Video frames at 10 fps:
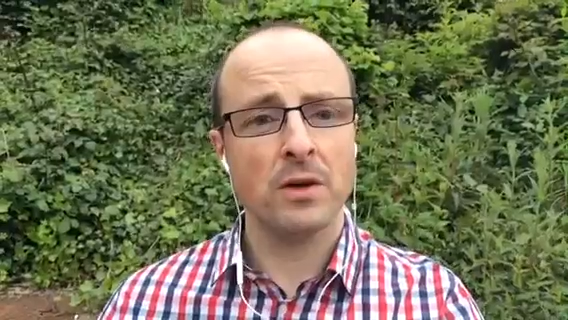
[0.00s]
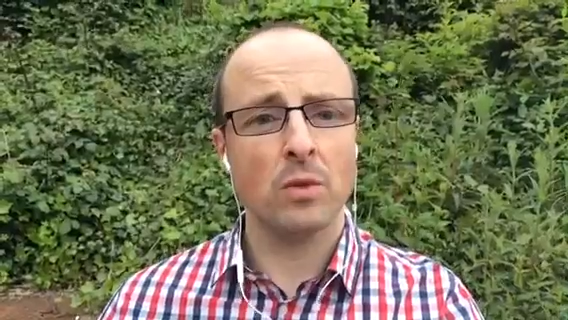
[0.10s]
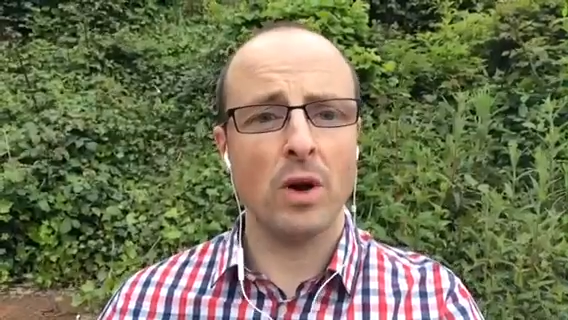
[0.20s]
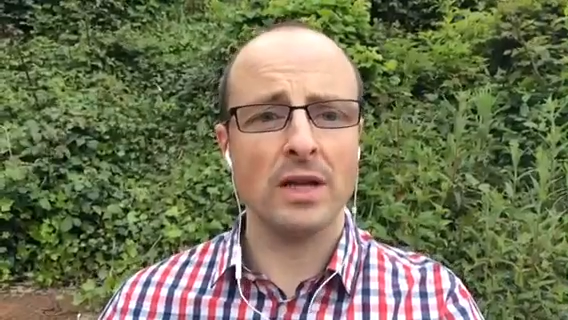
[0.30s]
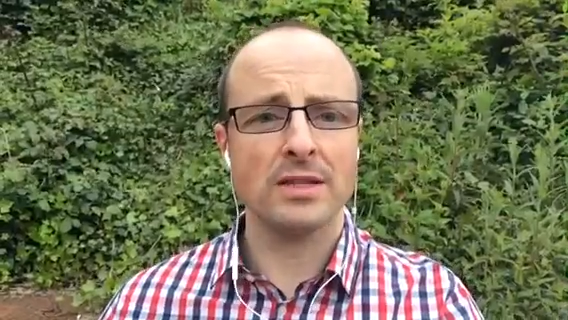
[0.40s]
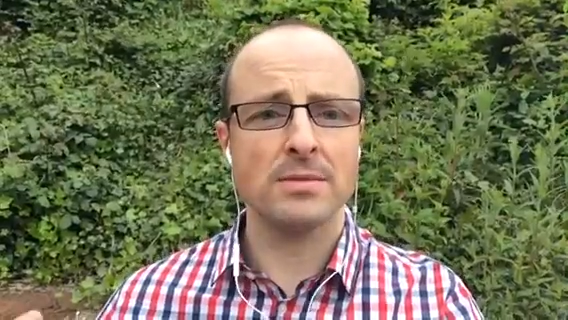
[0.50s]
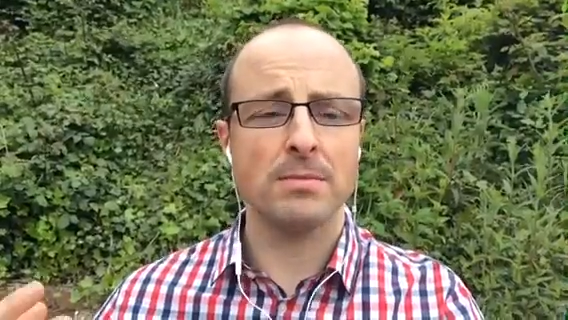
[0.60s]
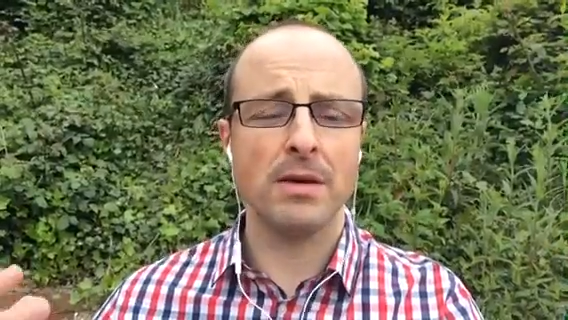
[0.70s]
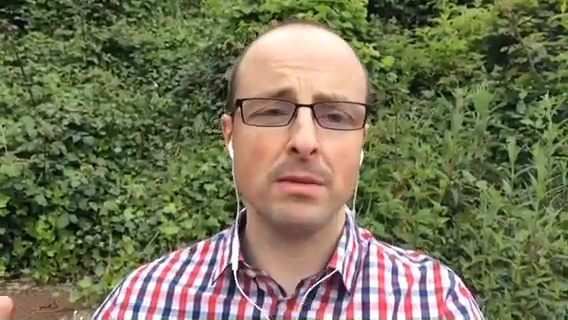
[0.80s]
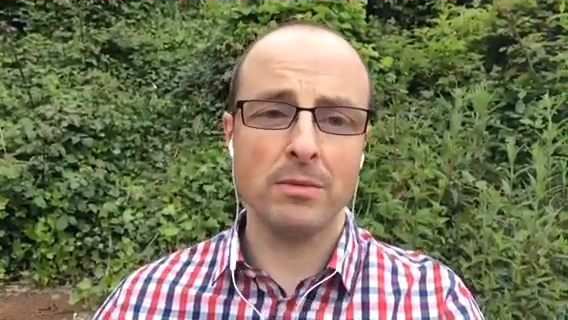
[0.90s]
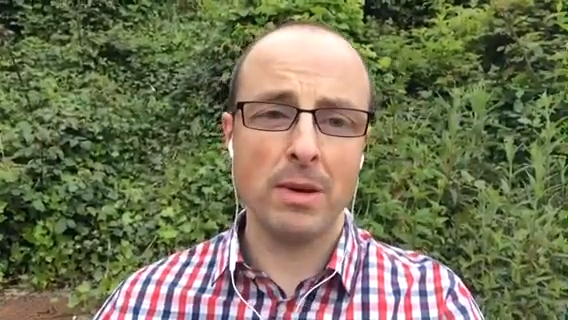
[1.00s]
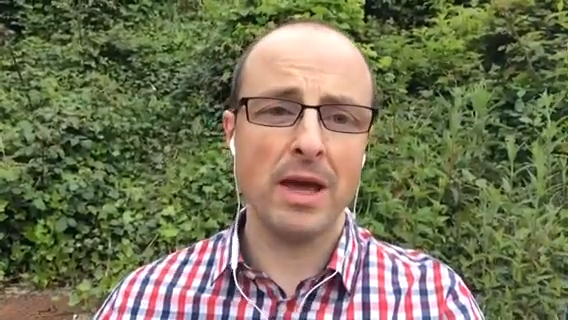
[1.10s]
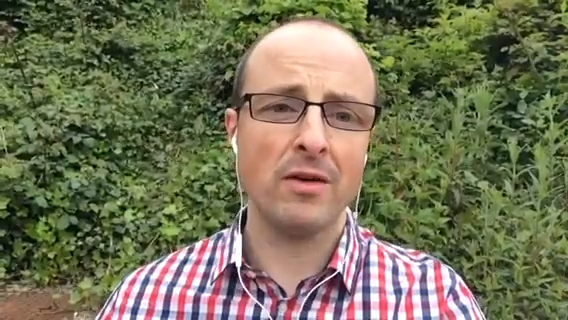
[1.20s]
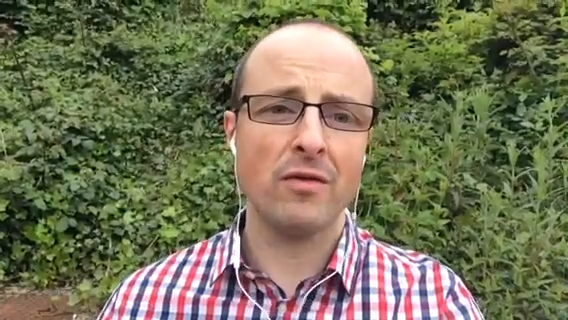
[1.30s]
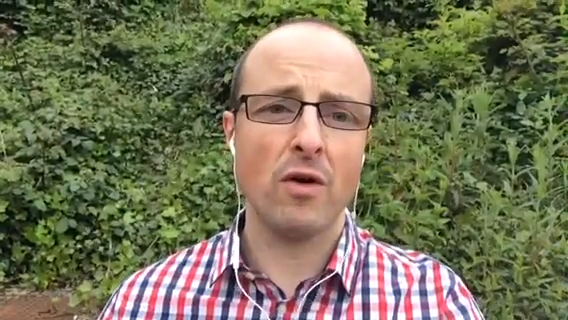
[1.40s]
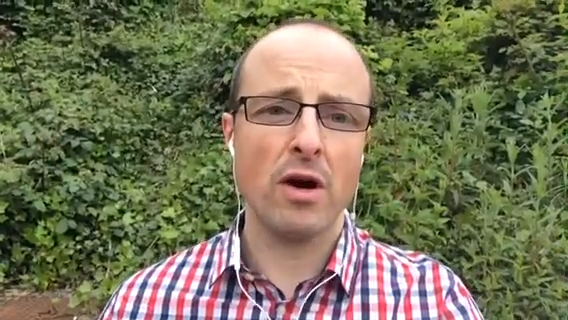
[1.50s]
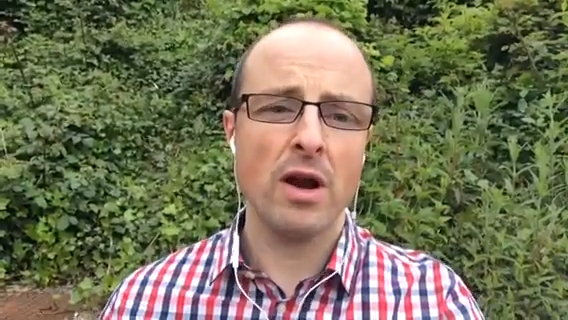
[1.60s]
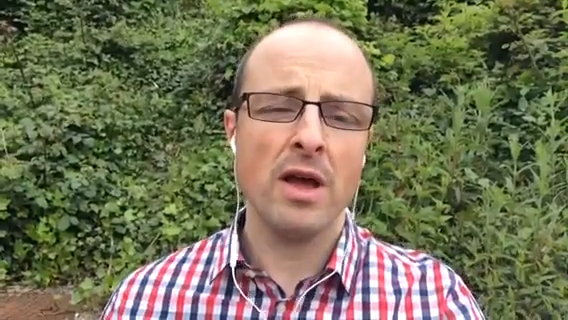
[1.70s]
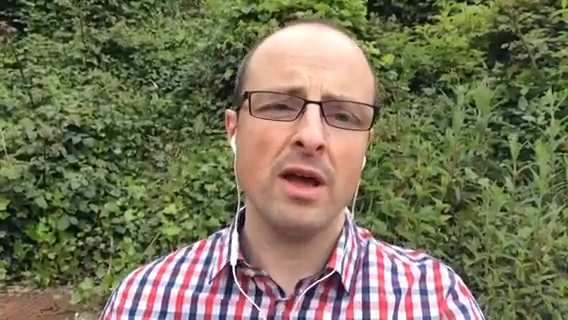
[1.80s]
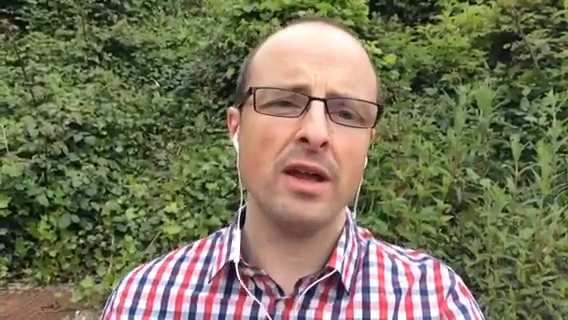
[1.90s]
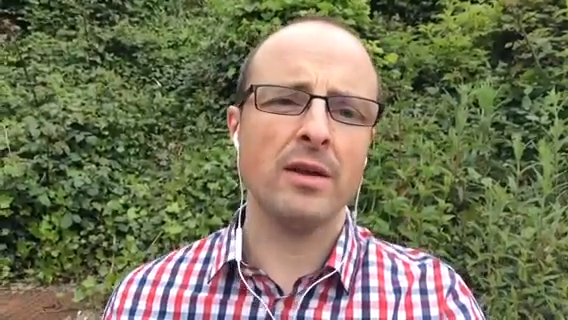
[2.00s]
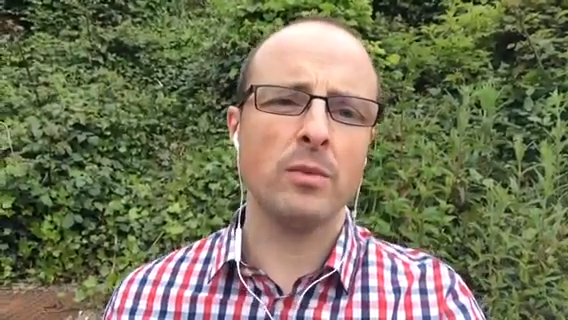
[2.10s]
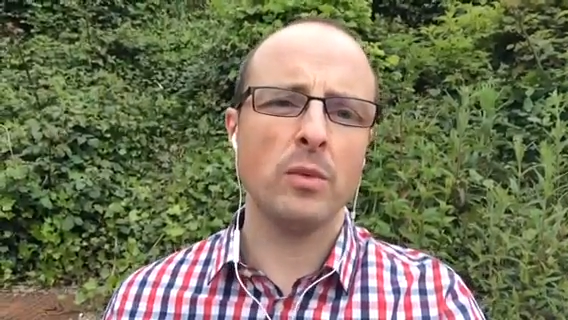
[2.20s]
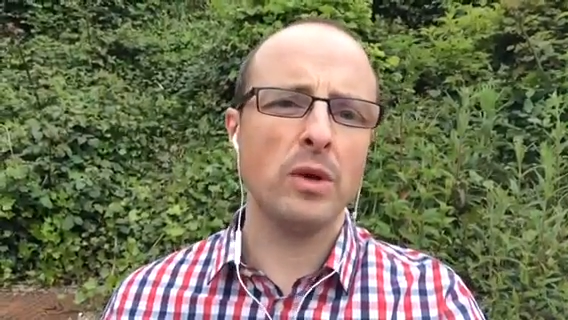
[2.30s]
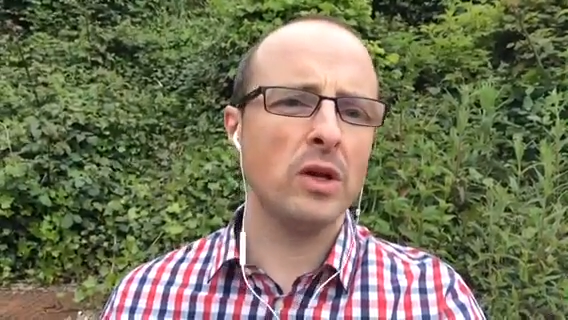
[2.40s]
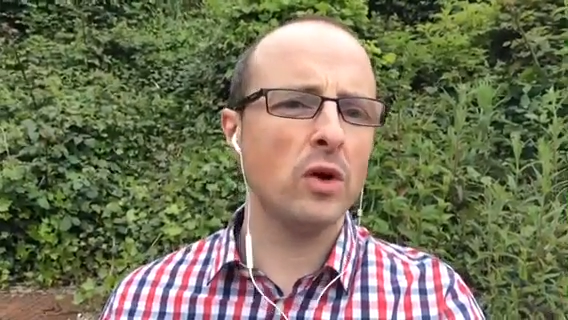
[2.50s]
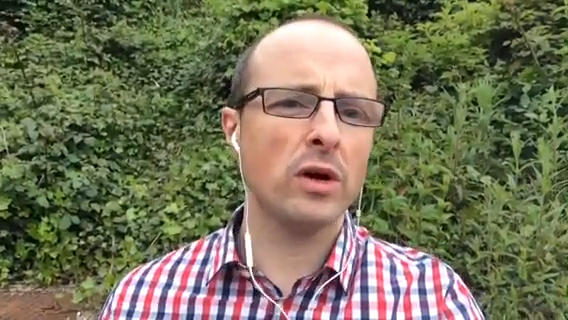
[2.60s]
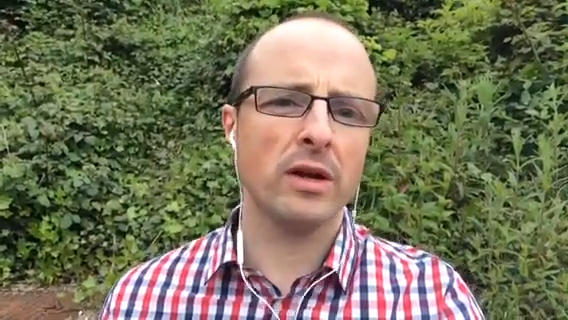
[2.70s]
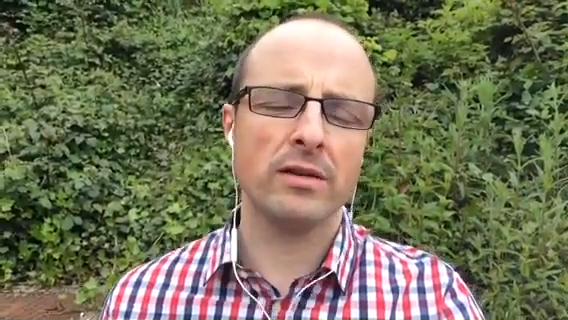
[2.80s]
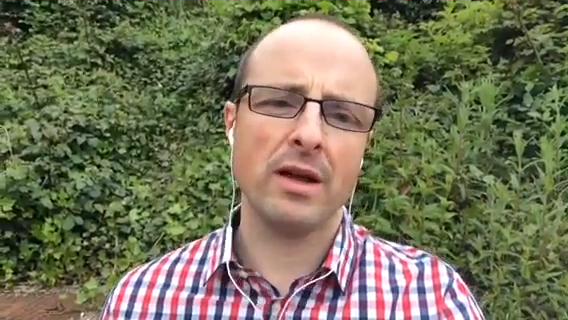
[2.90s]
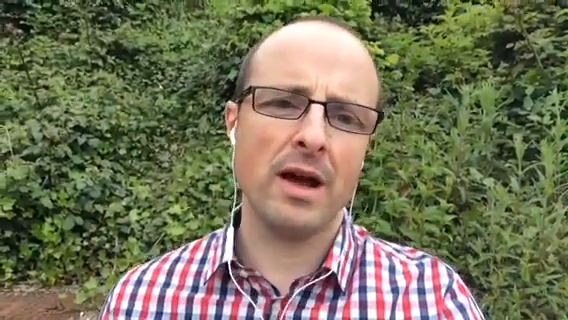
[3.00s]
what's maybe paid for, and then we look at